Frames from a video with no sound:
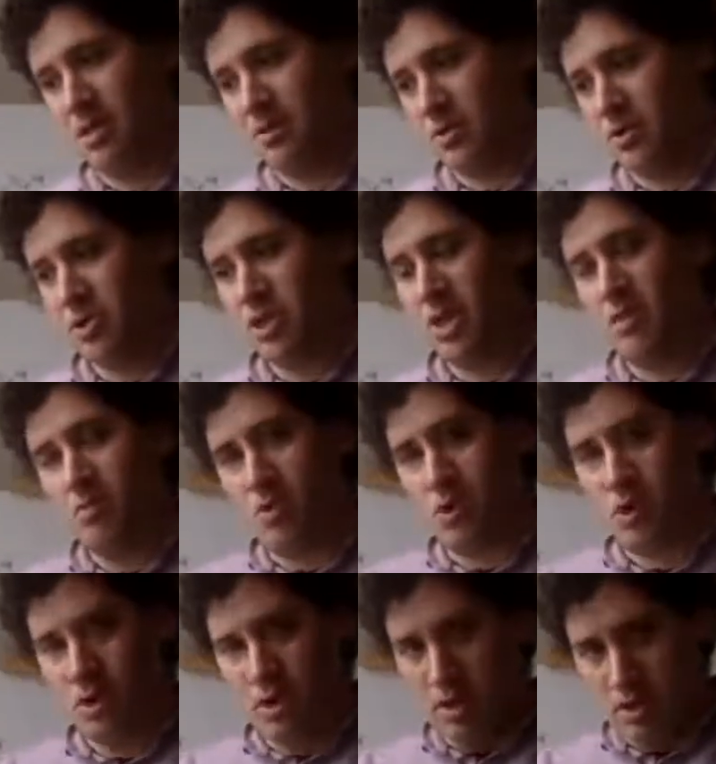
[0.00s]
There's a game
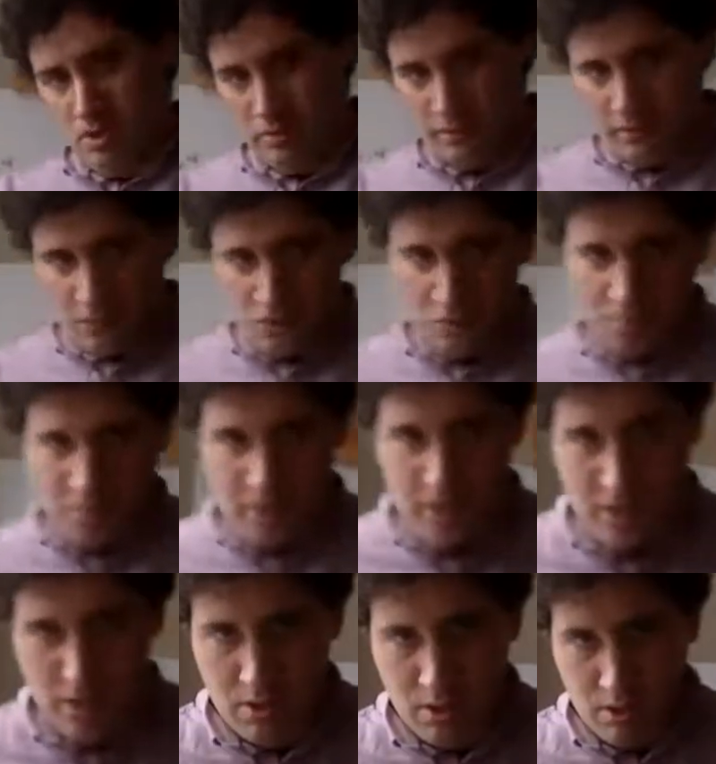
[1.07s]
where the first
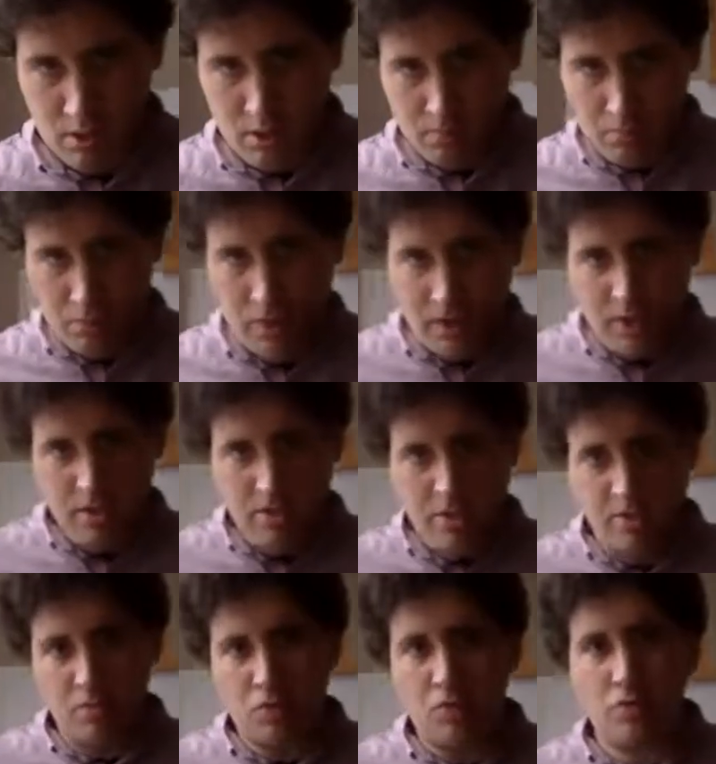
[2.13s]
player can put
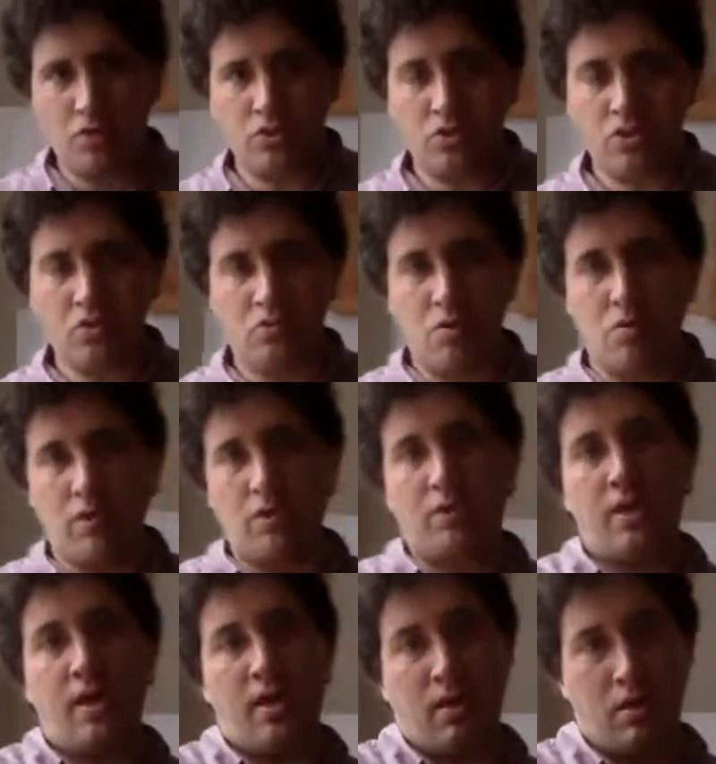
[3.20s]
anything between 0 and
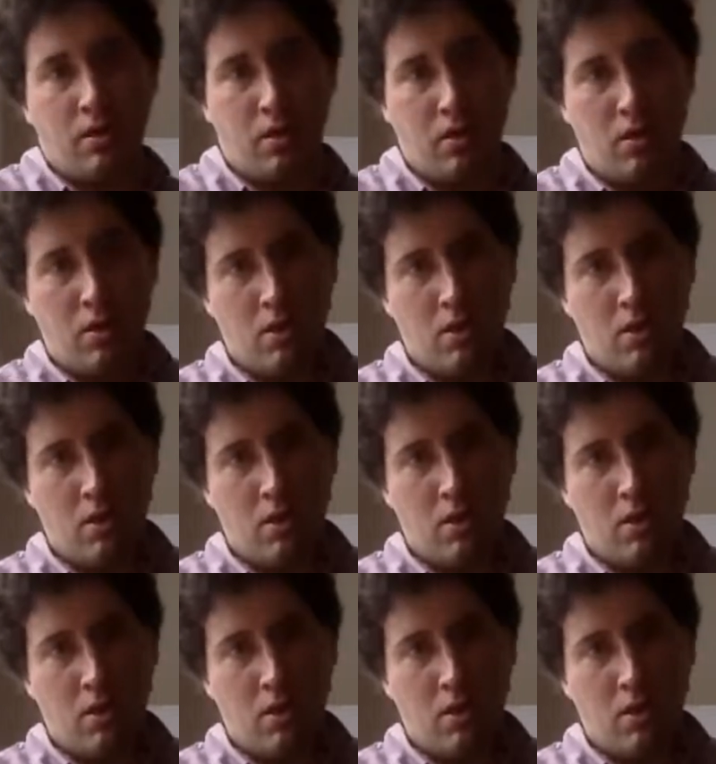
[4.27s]
10